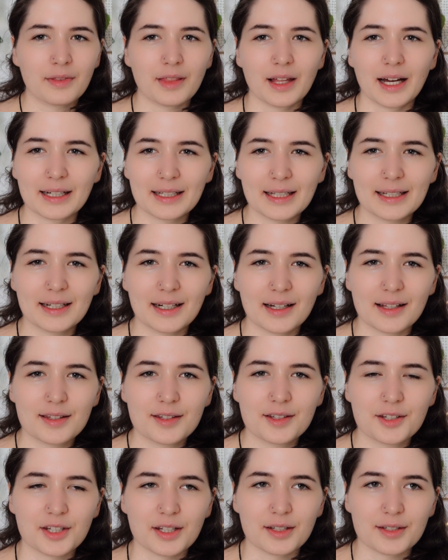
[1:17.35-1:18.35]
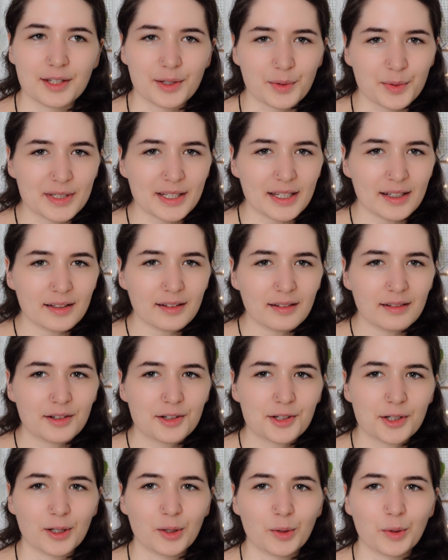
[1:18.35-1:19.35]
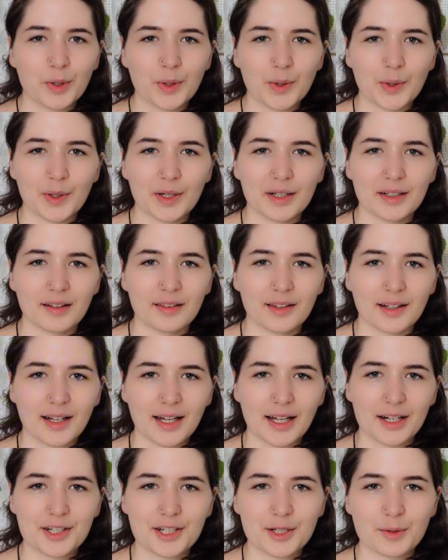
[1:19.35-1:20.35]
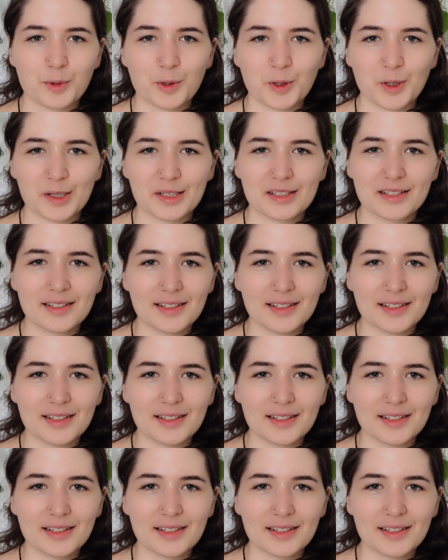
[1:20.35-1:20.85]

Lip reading: The Anki cards she's using show her the kanji word